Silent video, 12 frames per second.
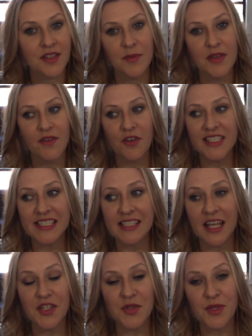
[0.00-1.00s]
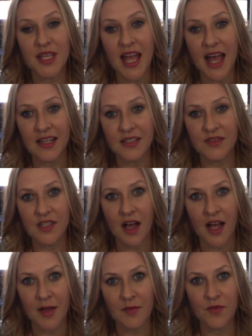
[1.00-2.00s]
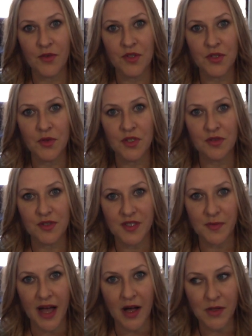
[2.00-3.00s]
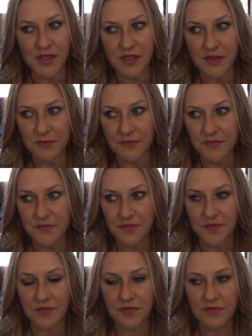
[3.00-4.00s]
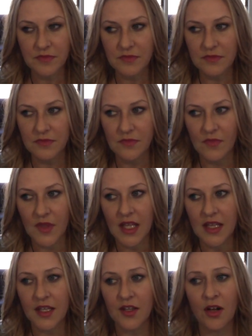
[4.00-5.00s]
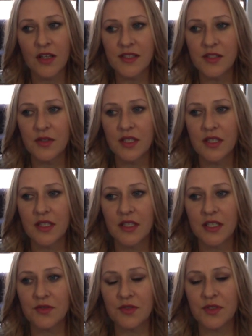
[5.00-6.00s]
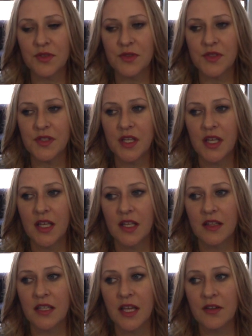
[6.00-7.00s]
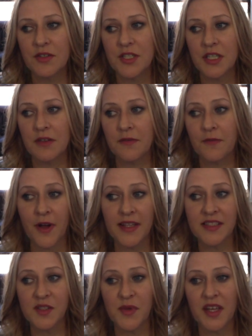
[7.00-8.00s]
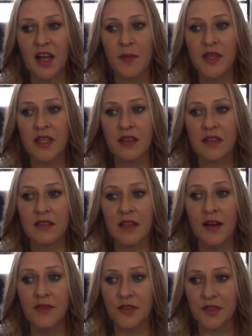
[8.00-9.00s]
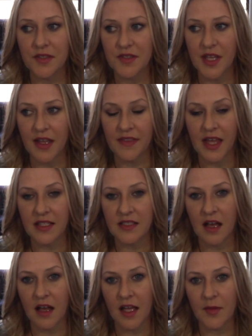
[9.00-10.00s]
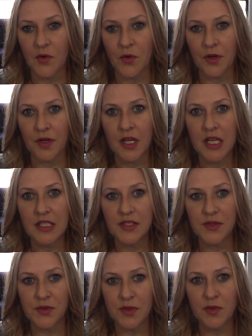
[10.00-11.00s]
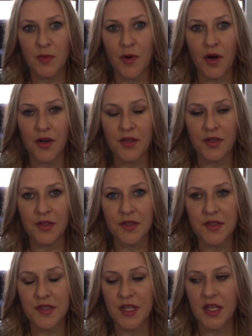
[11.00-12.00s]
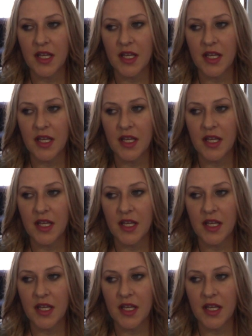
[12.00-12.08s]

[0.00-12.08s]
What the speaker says: It could be a very sexually active time for you and your spouse. It could also introduce the energy of friends becoming lovers at that time or suitable partners.